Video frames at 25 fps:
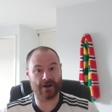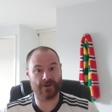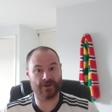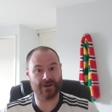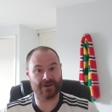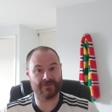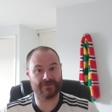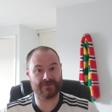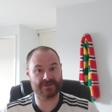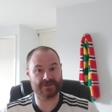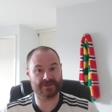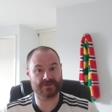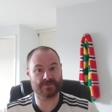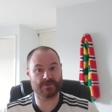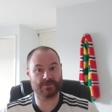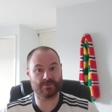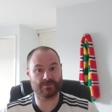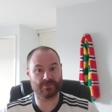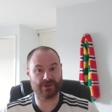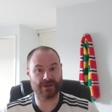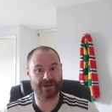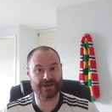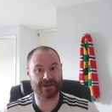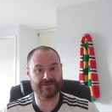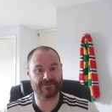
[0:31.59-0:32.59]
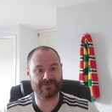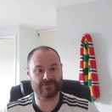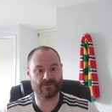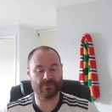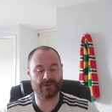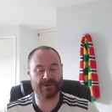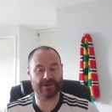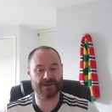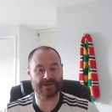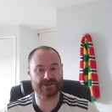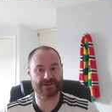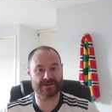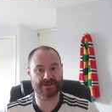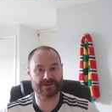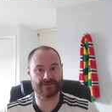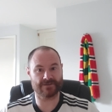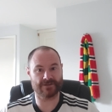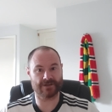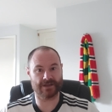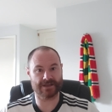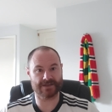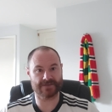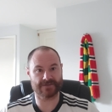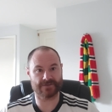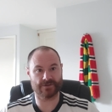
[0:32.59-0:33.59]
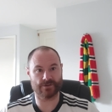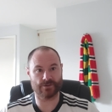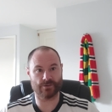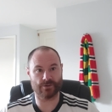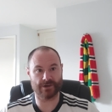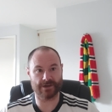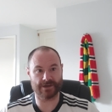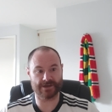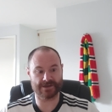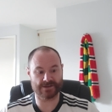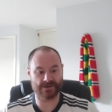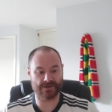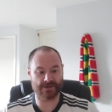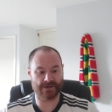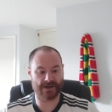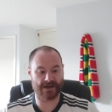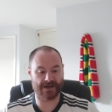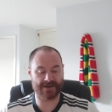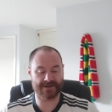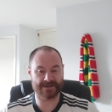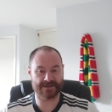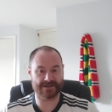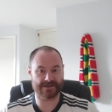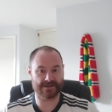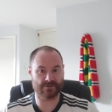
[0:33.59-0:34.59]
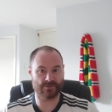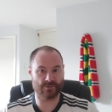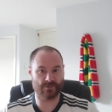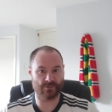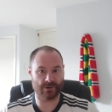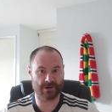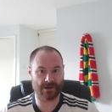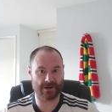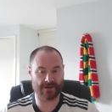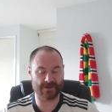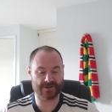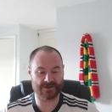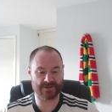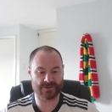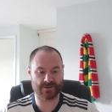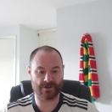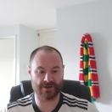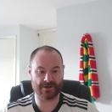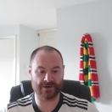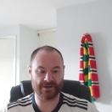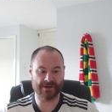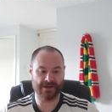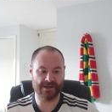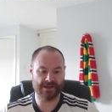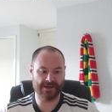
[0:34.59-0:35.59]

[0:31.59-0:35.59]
Neves has been playing for PSG for the last few weeks, and Ugarte's not been part of the squad.